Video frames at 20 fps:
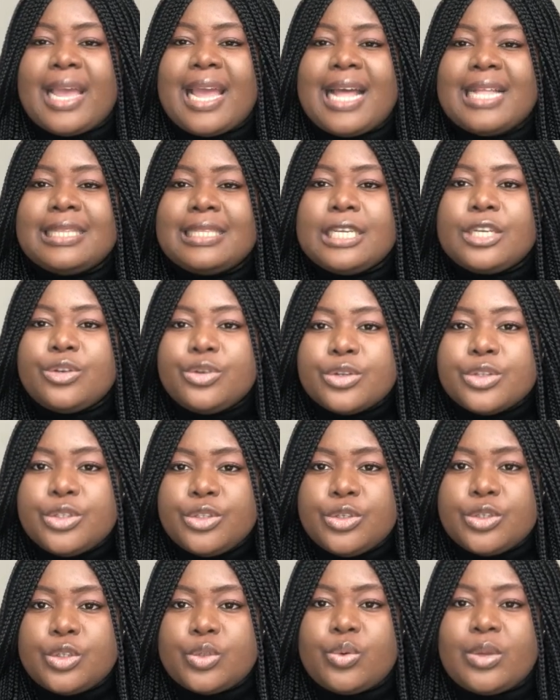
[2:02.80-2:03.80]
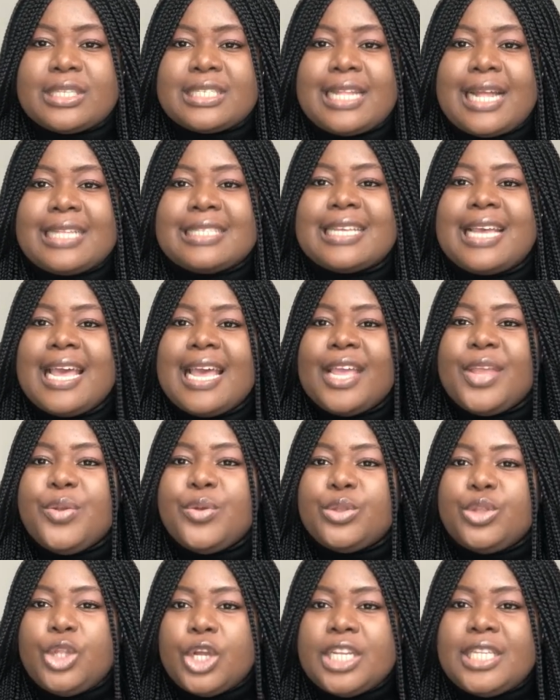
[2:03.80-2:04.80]
And the good news was that
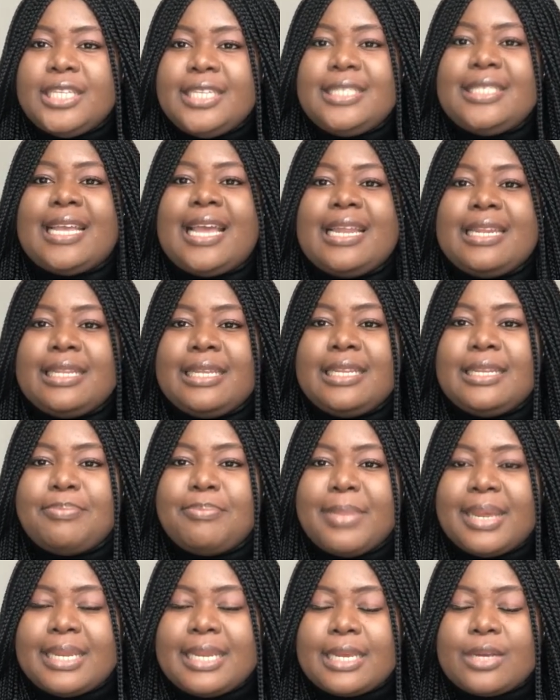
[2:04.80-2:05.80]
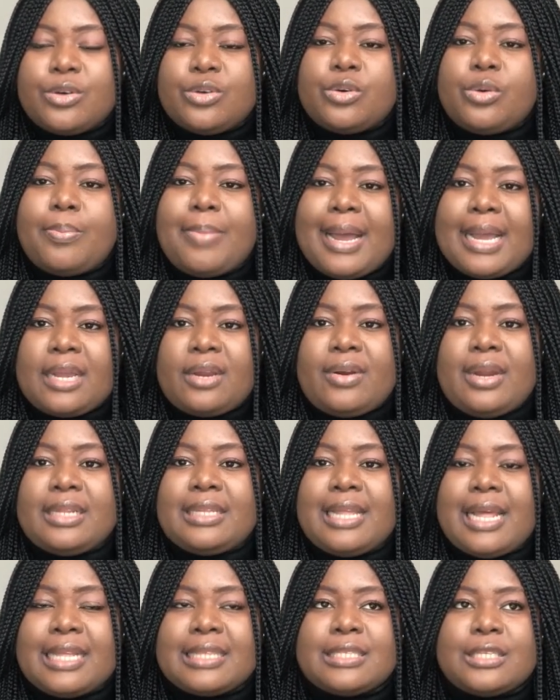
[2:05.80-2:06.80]
you don't need any medical background,
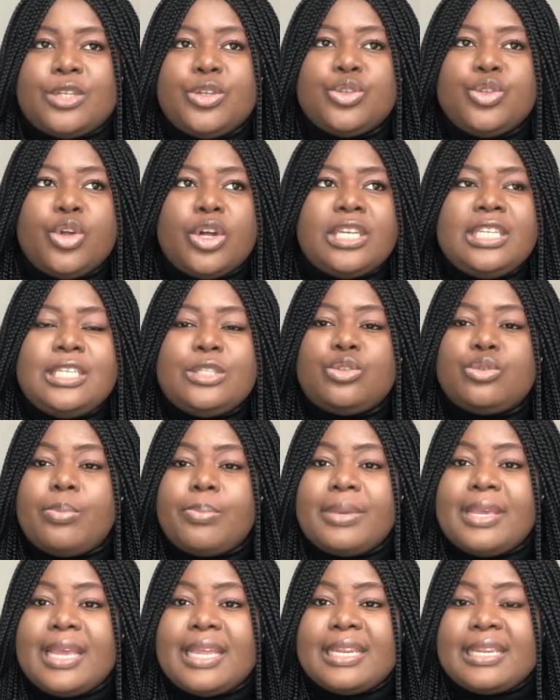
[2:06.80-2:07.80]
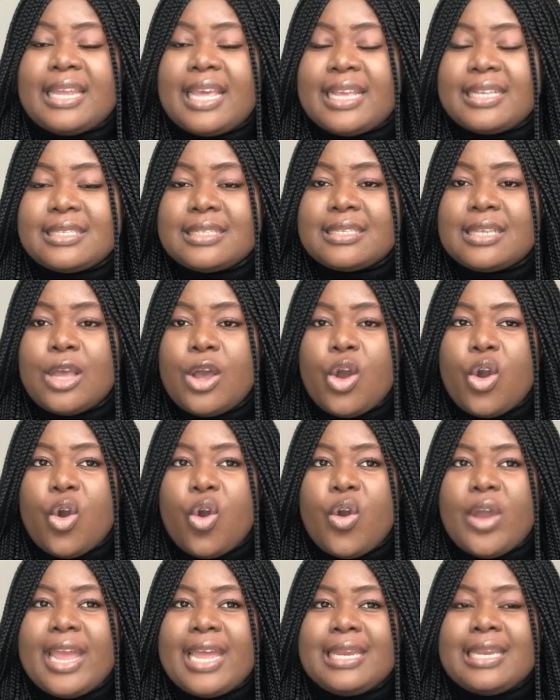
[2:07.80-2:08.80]
that you don't need to be a nurse
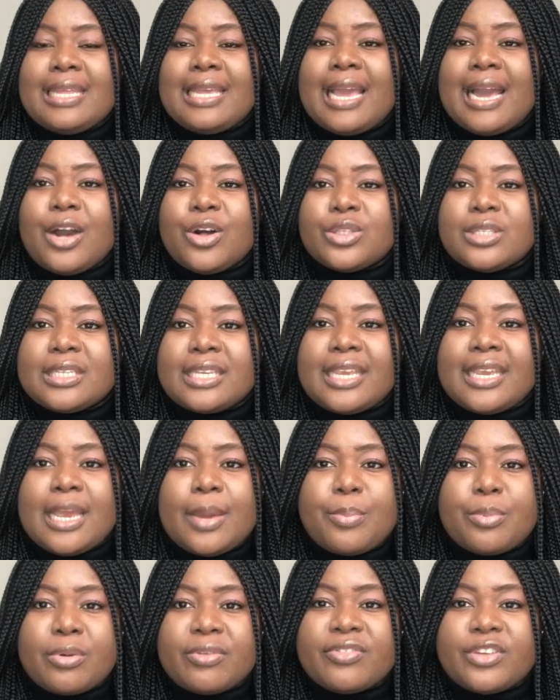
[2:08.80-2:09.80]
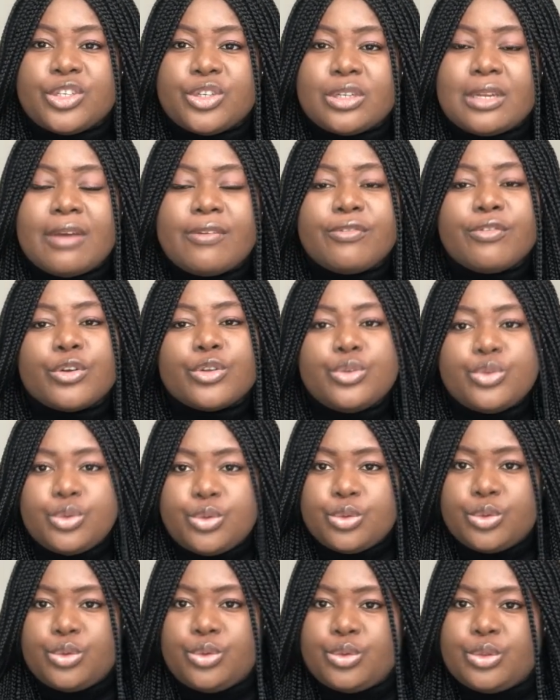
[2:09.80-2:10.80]
or any healthcare professional for you
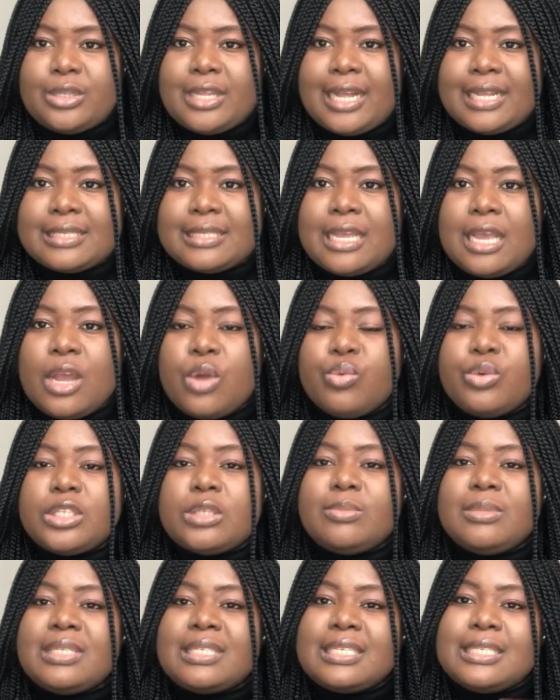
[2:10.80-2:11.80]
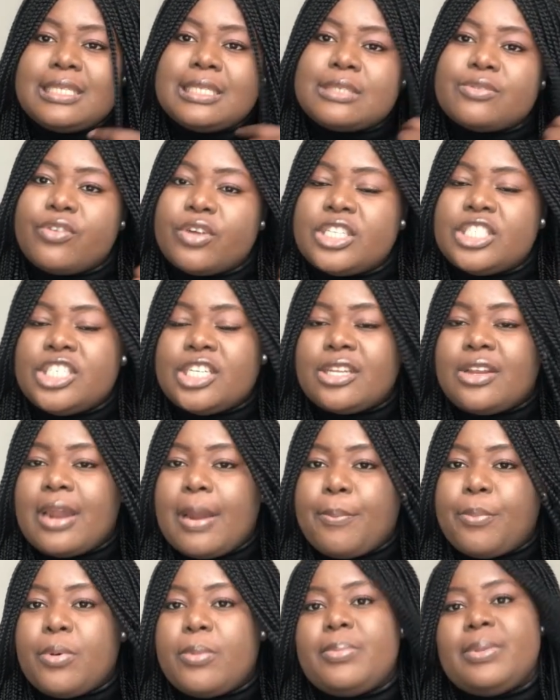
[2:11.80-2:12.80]
to do that, which means it is for the general
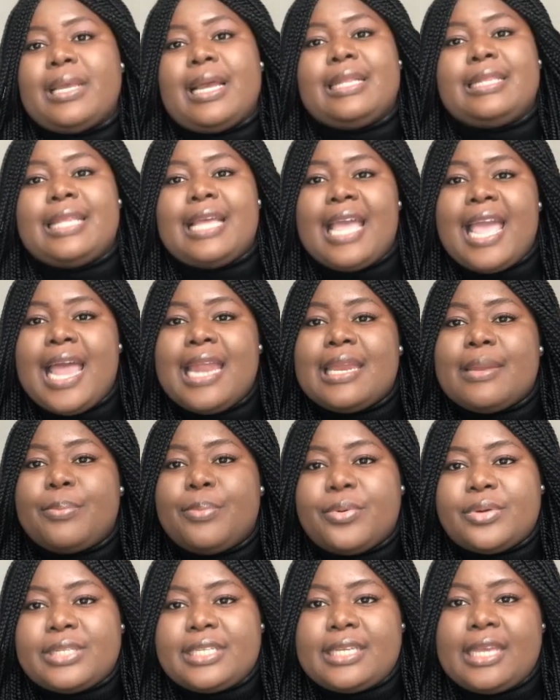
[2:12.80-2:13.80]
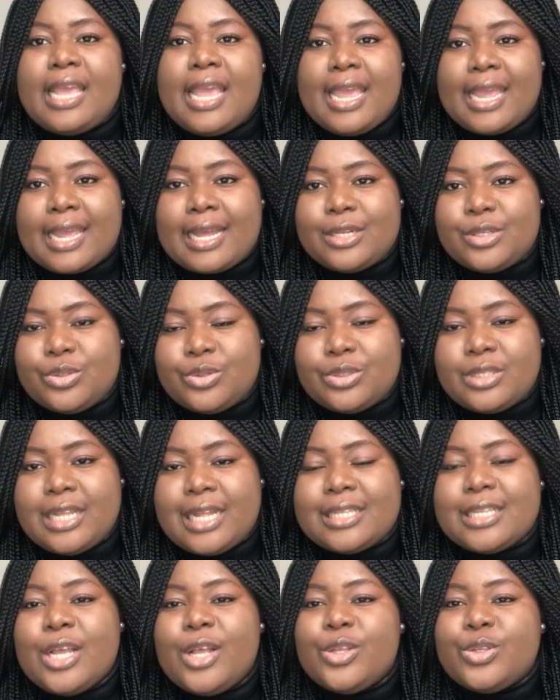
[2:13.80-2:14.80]
public and that anybody can do
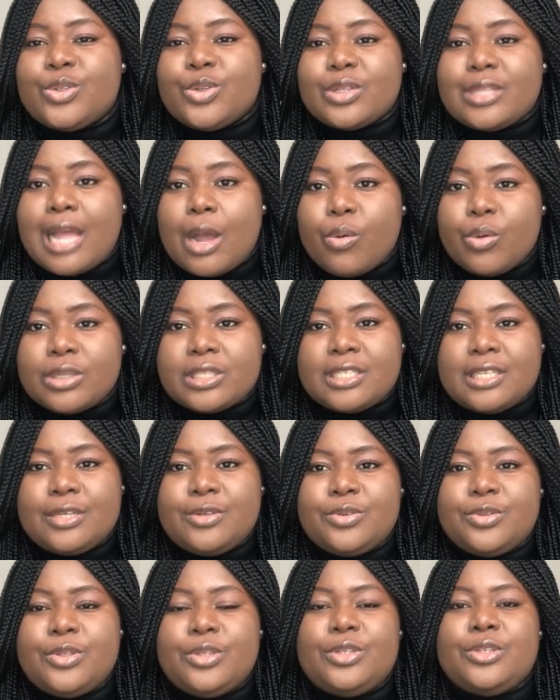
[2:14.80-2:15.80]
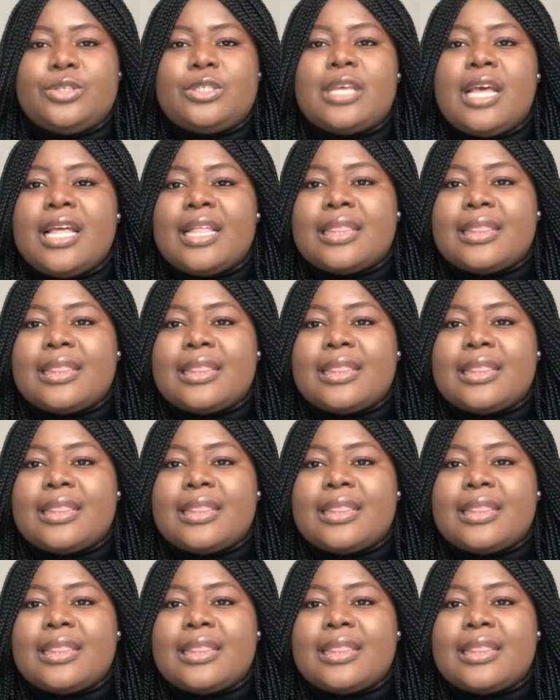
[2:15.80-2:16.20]
that. So that was the good news.